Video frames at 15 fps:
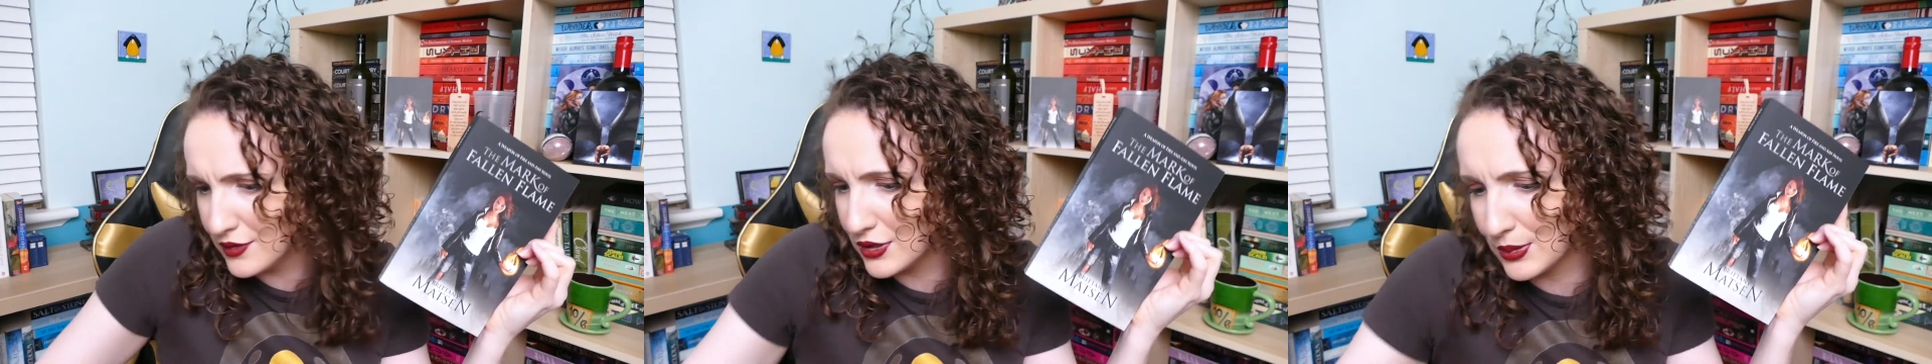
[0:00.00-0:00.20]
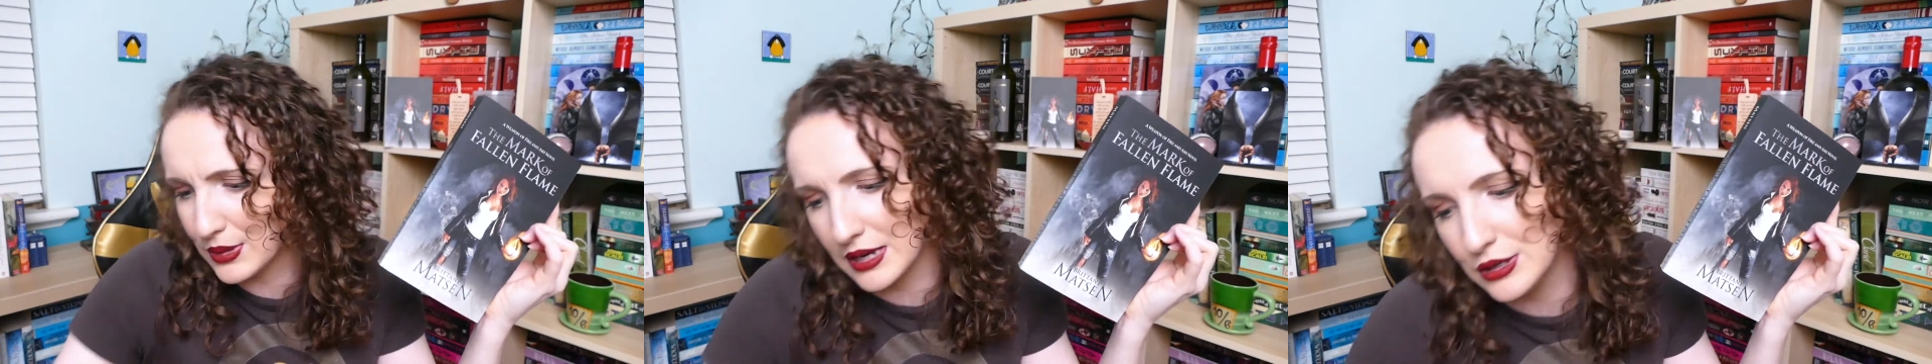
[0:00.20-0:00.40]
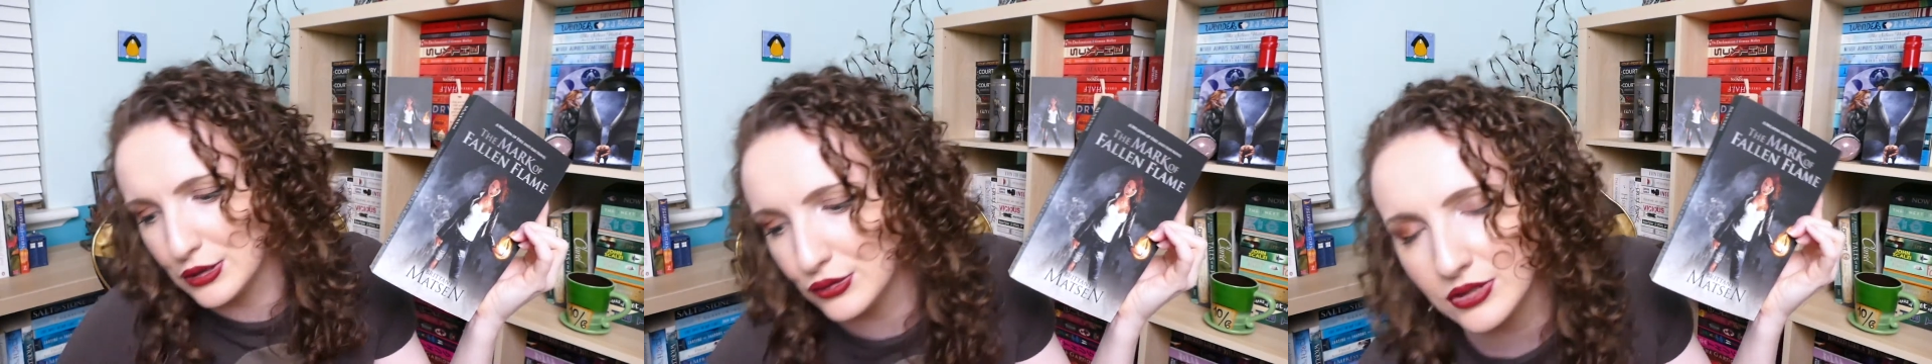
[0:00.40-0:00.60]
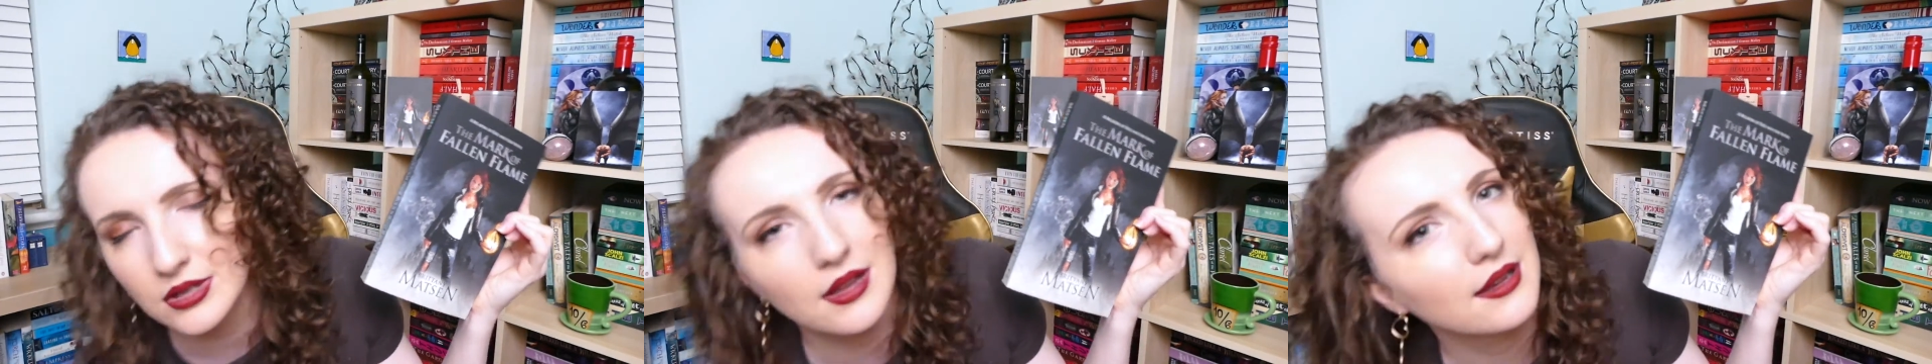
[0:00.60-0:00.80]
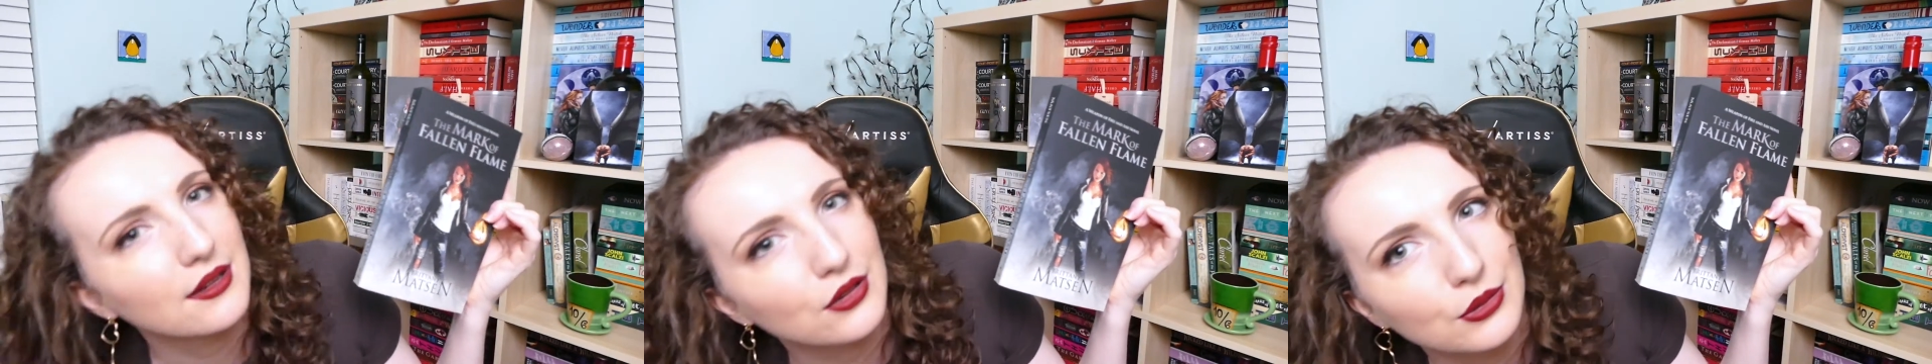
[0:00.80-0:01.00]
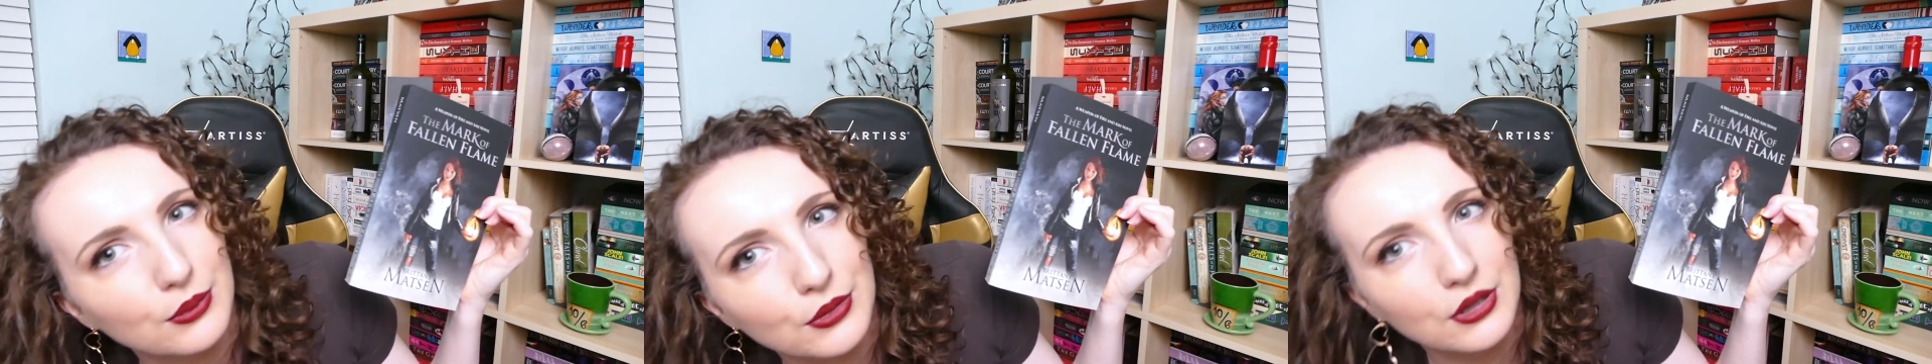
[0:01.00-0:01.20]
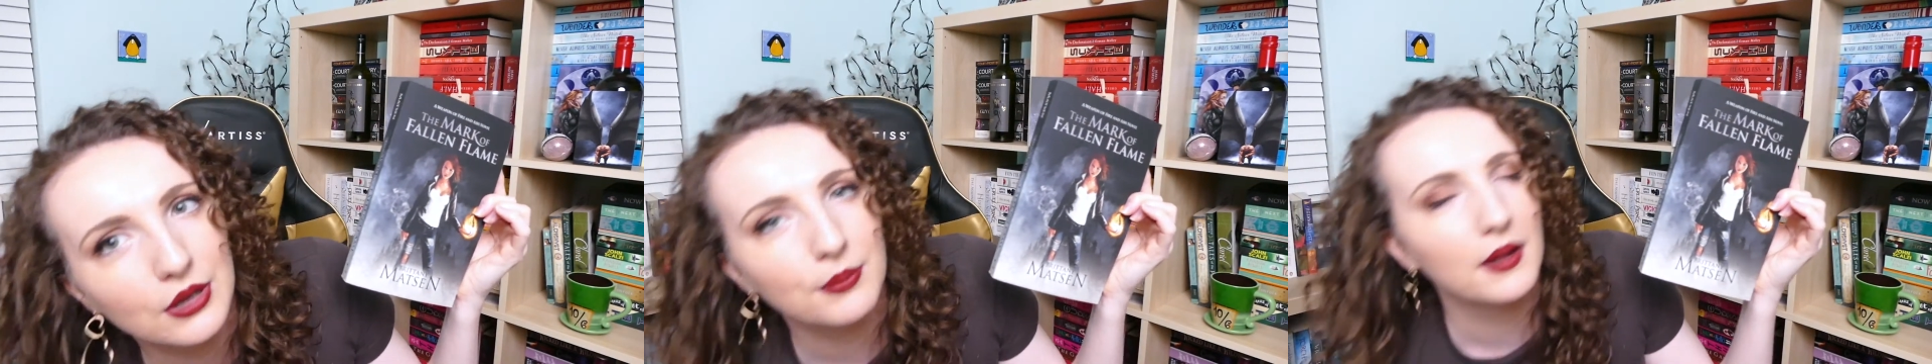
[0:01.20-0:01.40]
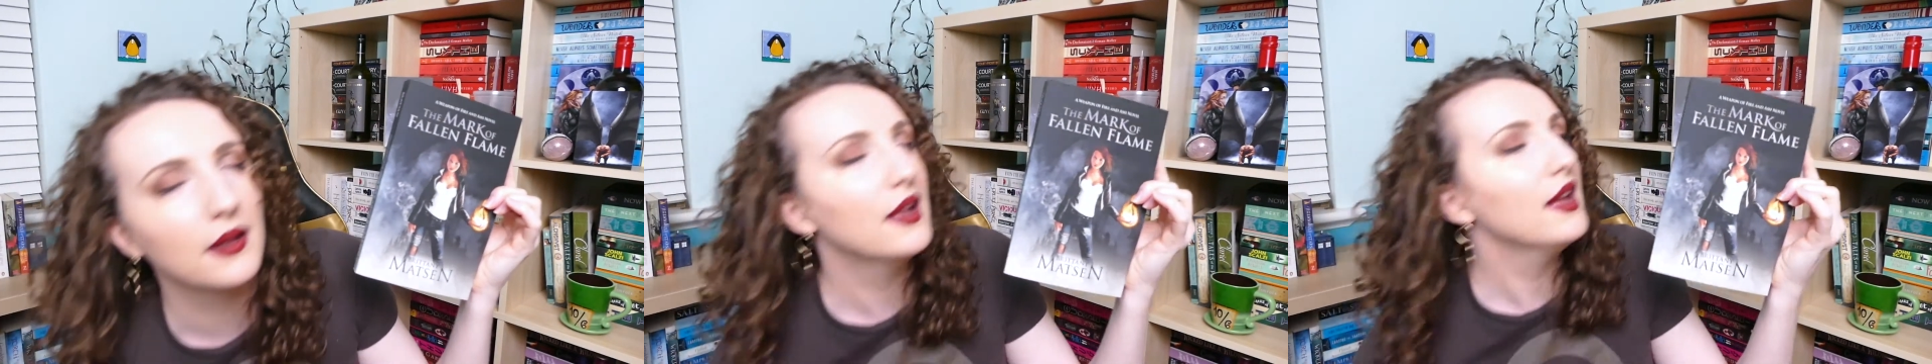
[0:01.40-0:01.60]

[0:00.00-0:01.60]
to what I usually like on a book, but